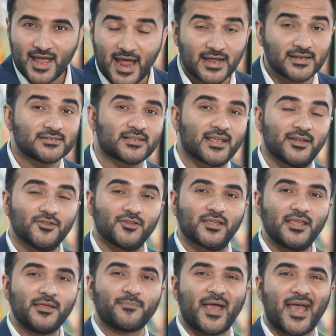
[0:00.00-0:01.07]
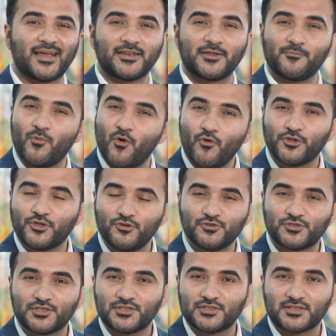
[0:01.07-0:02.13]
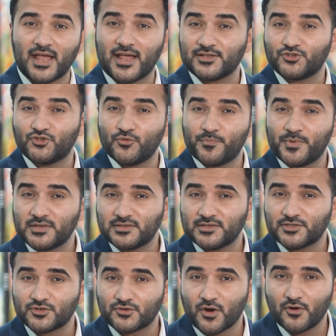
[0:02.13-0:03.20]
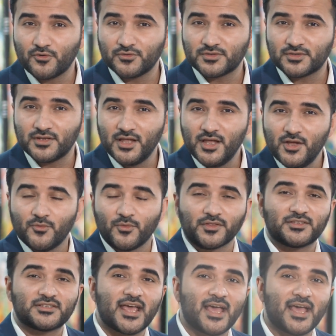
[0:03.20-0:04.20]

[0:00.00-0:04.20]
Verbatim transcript: And can you keep adding more users as your business grows? With